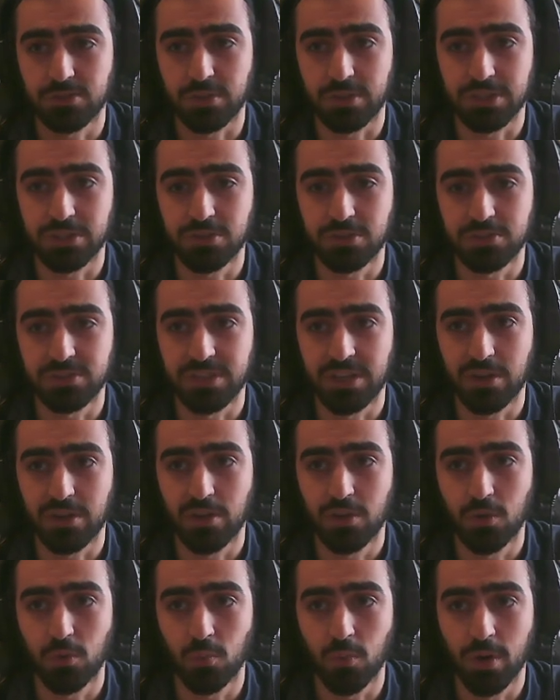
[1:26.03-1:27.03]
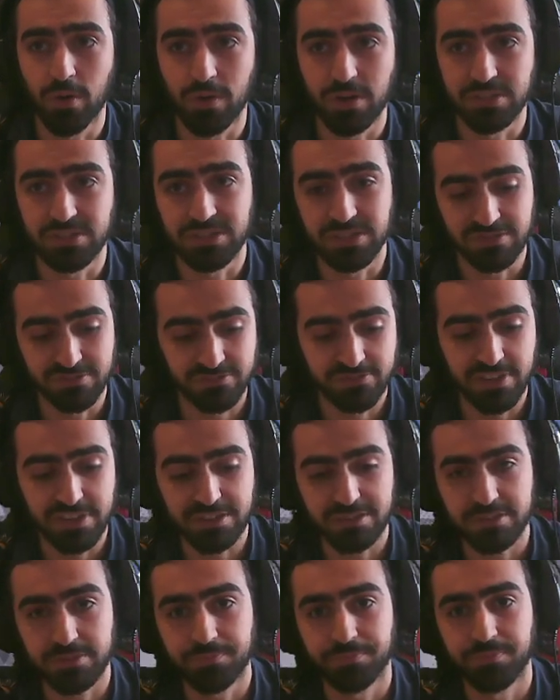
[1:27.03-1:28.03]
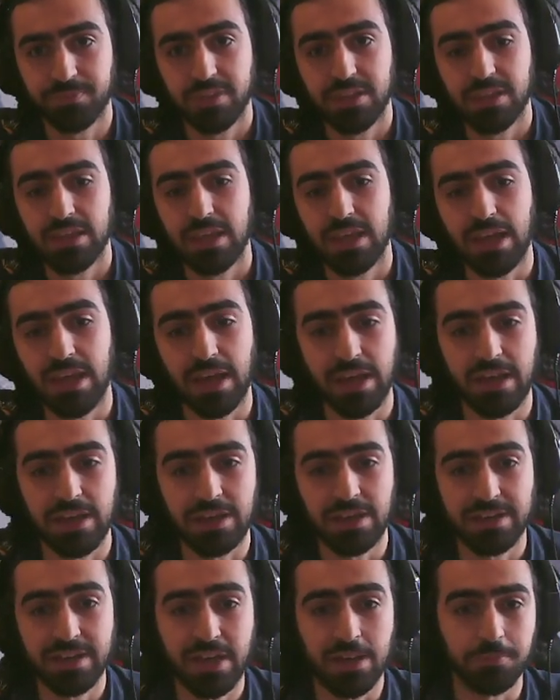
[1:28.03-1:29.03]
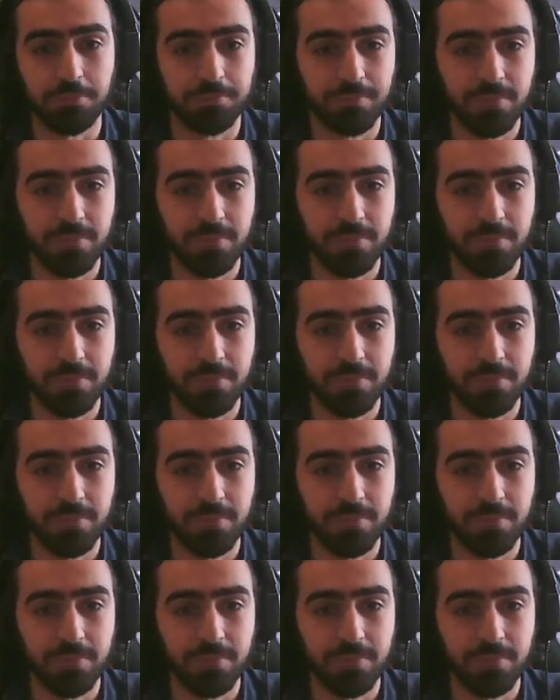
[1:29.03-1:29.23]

I can use that where I see fit. Now,